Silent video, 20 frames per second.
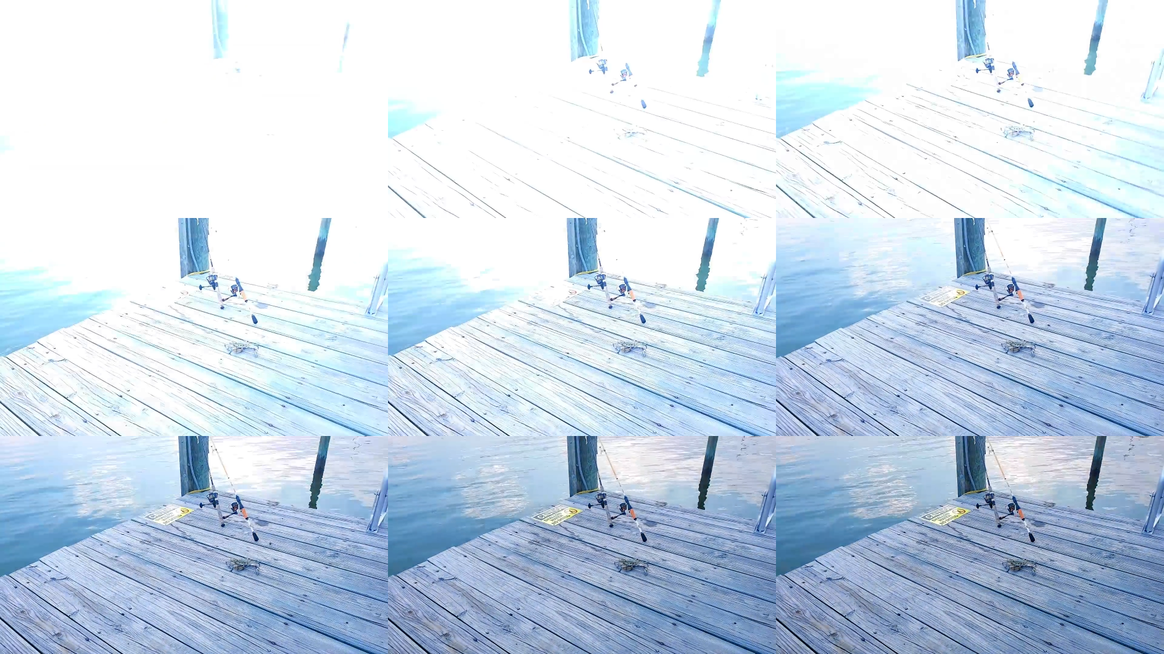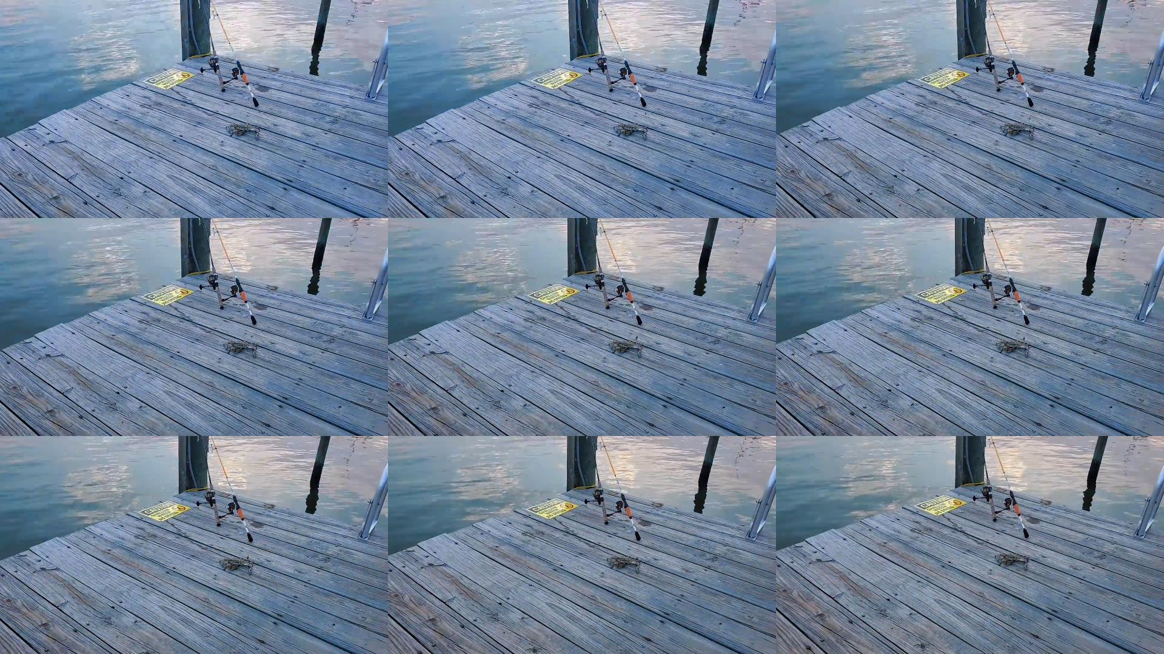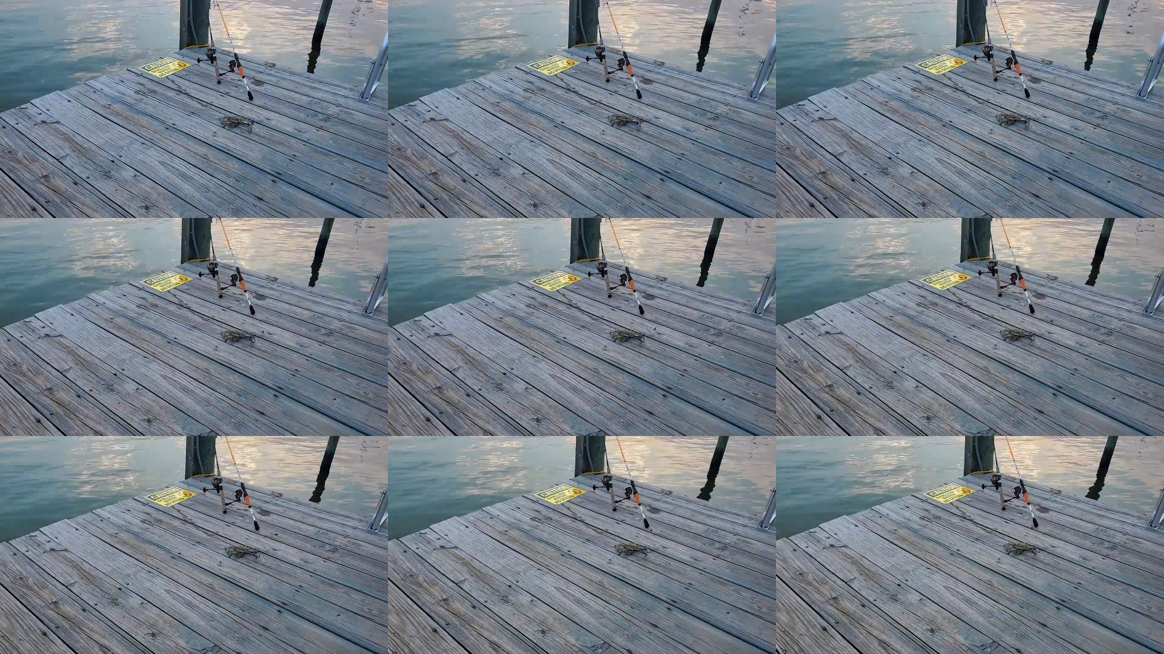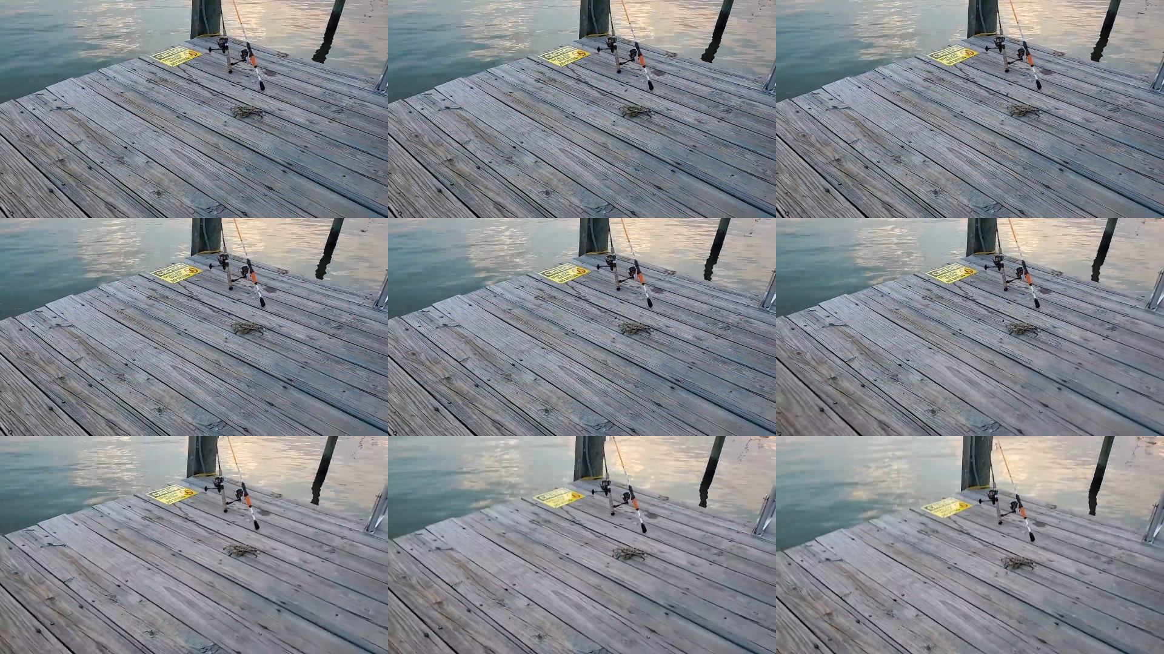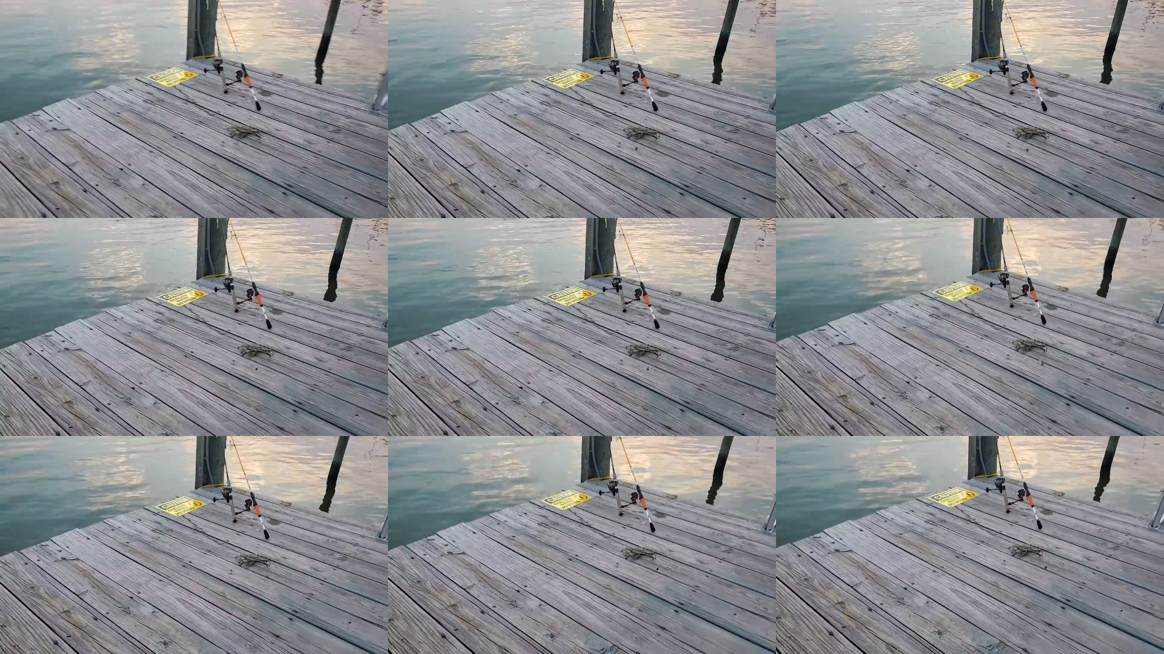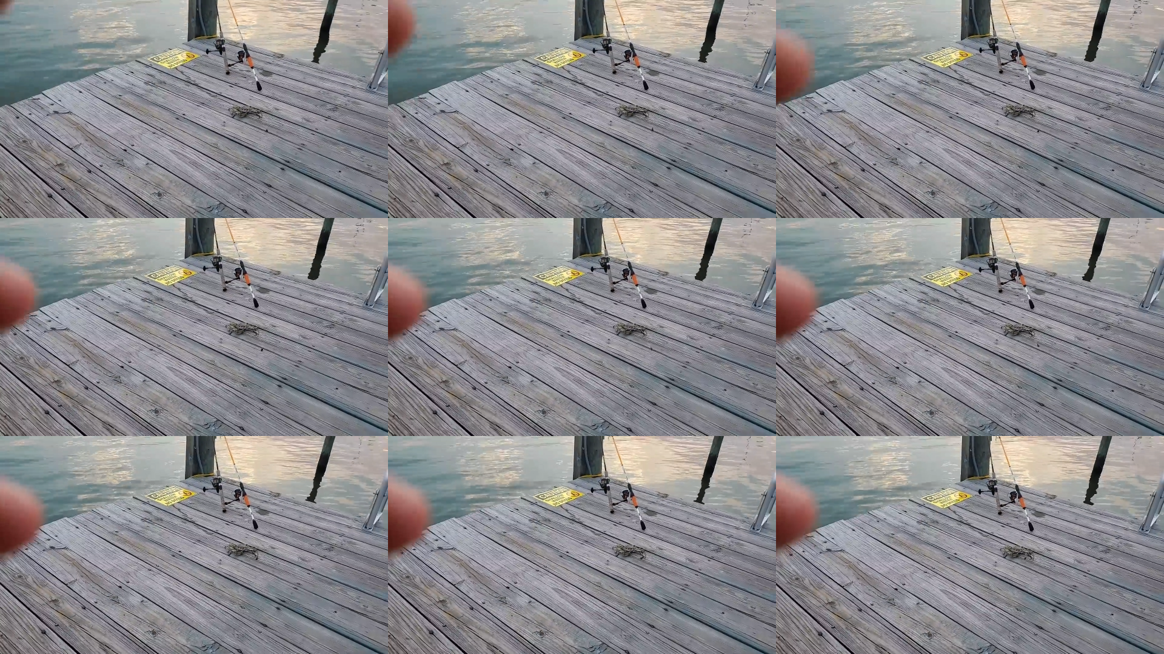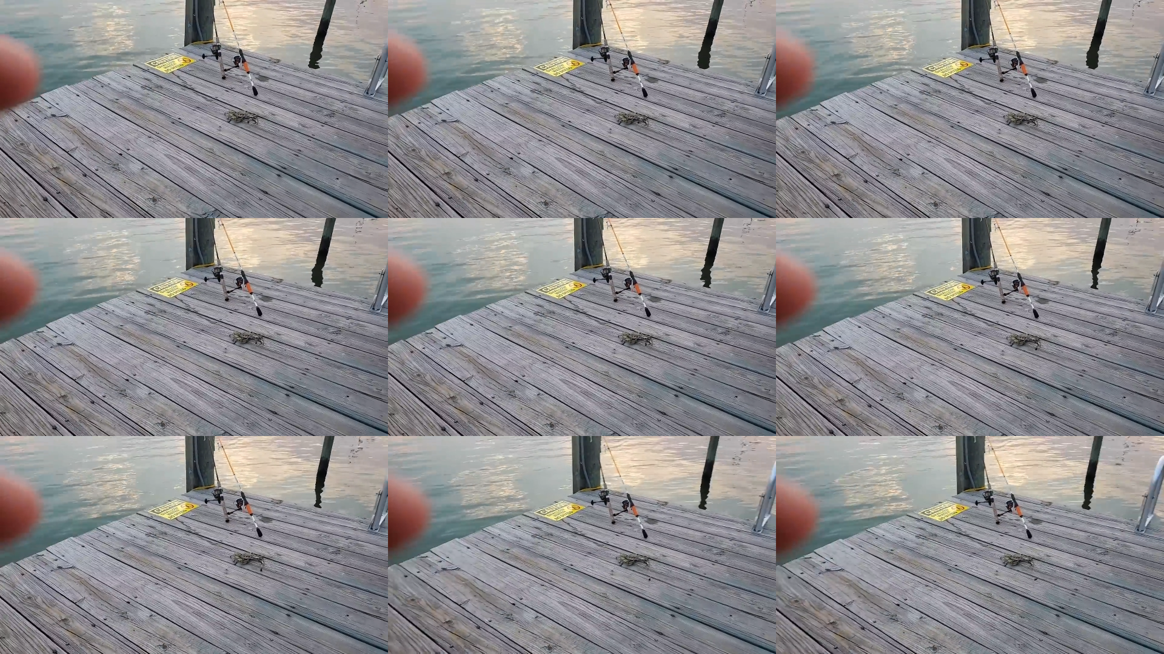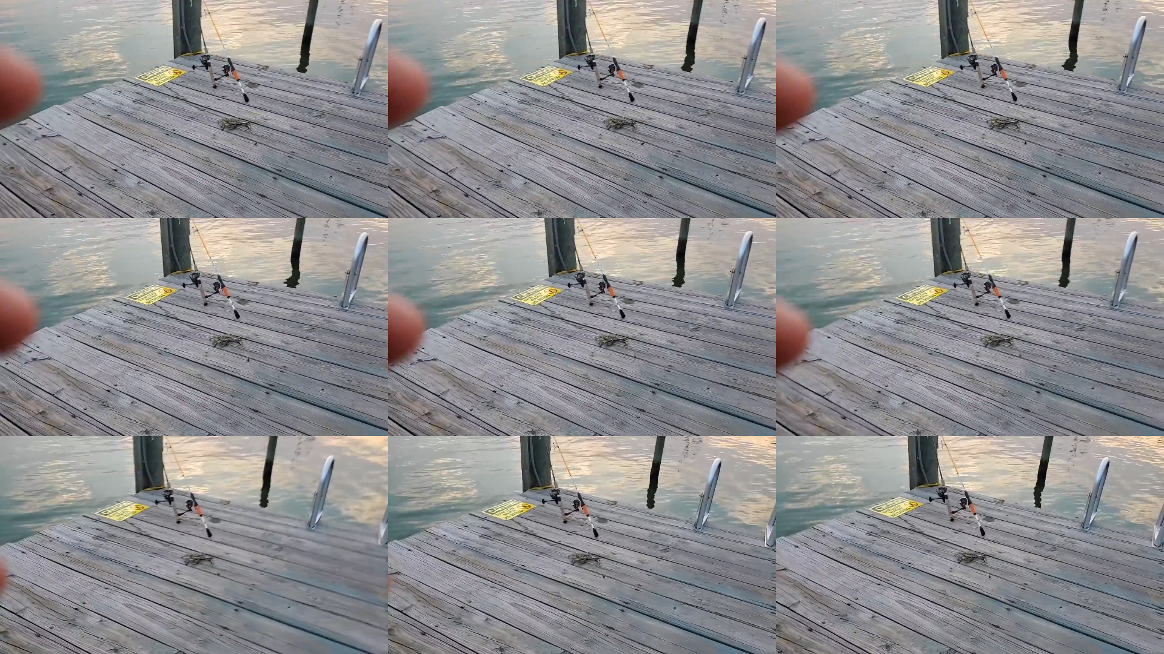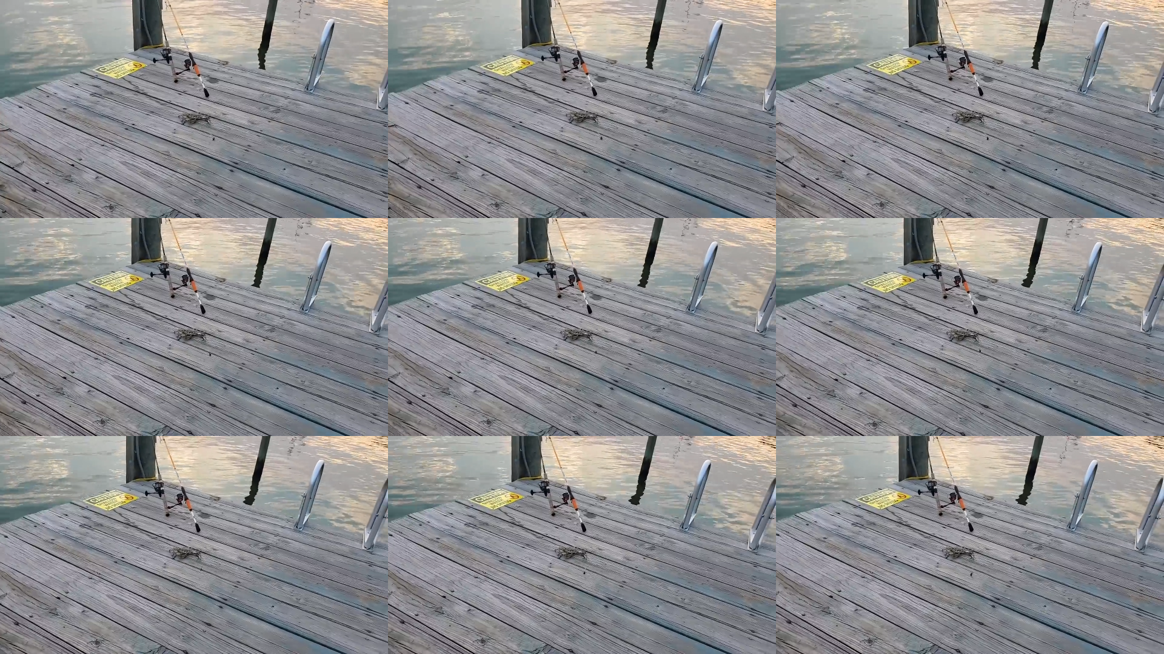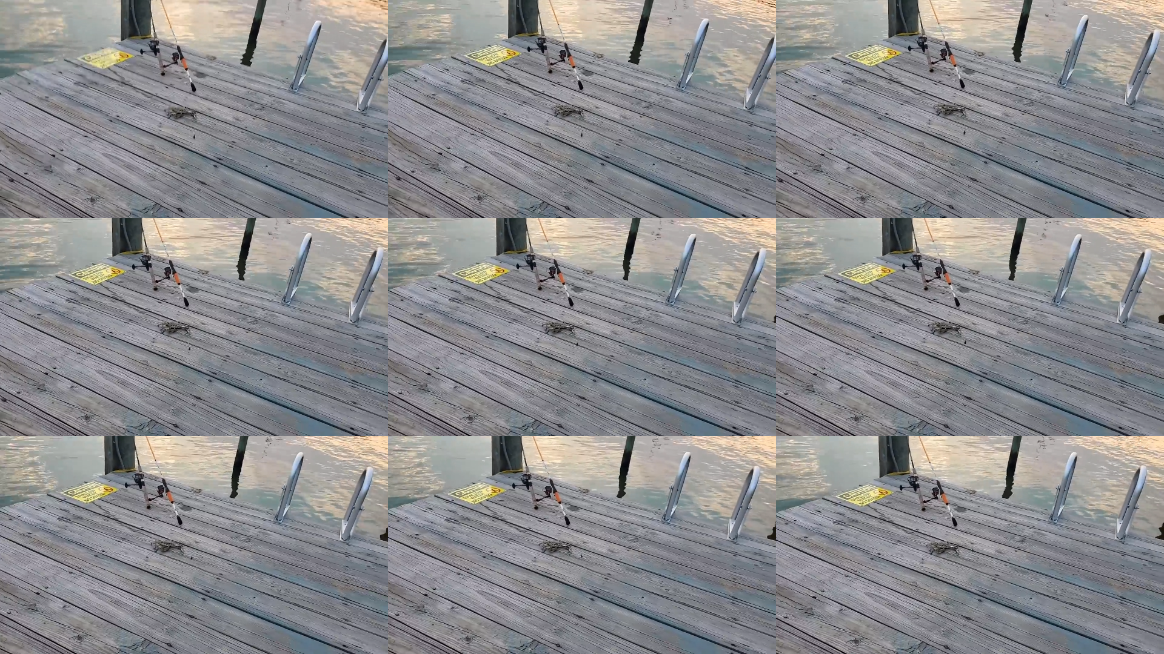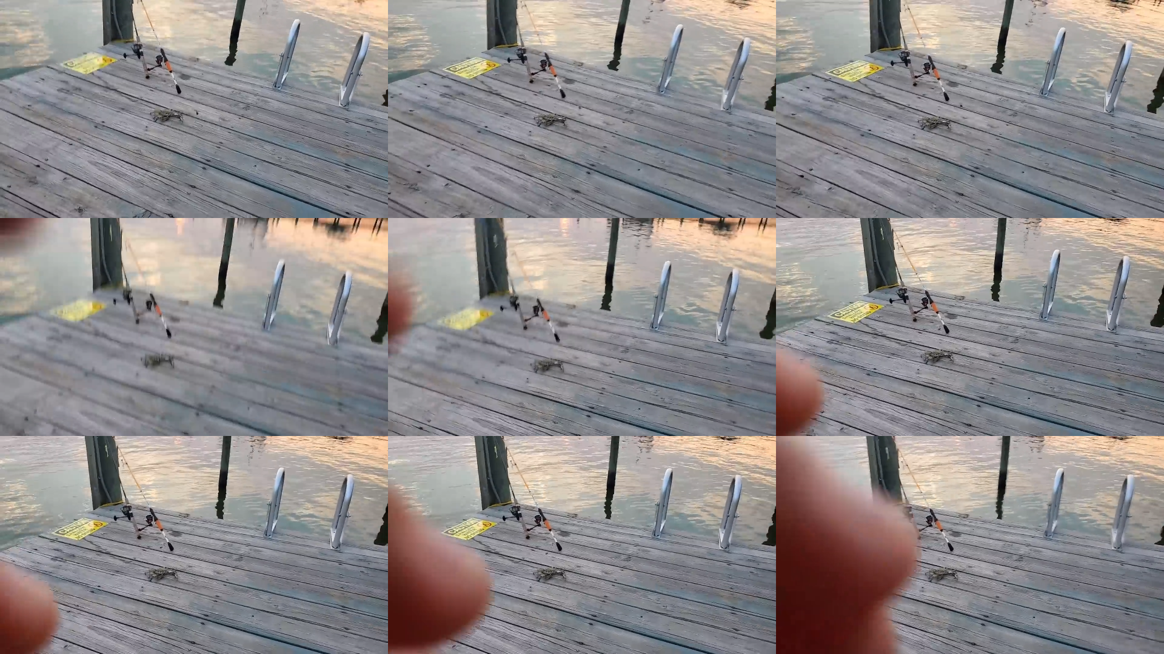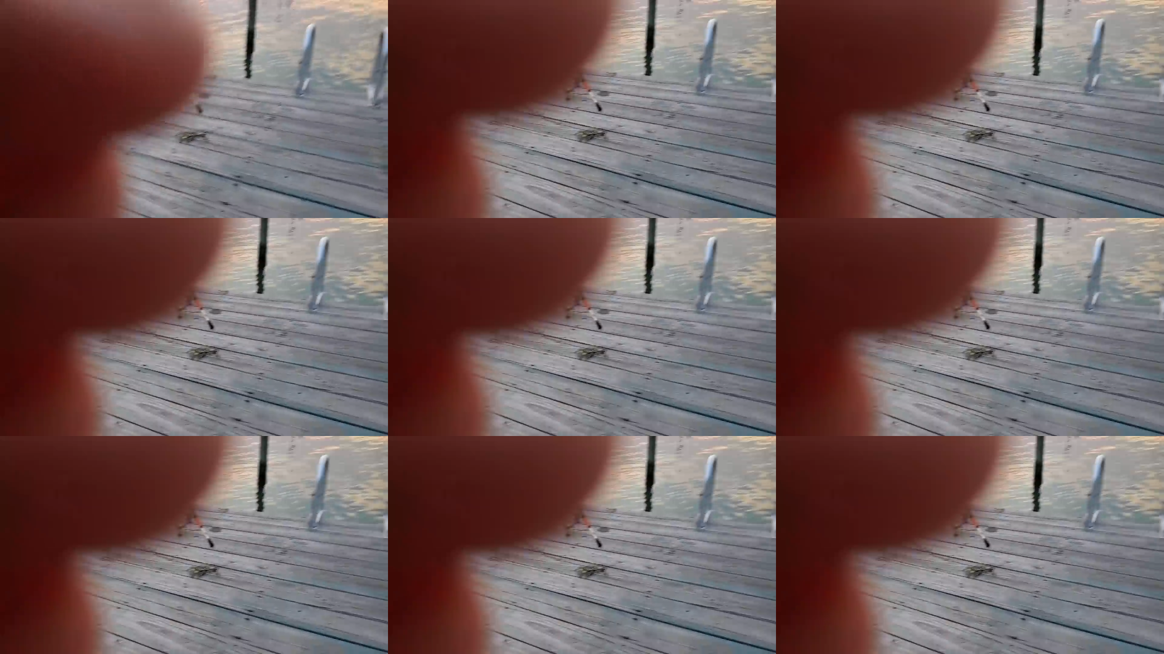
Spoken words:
No face is visible, so there are no lips to read.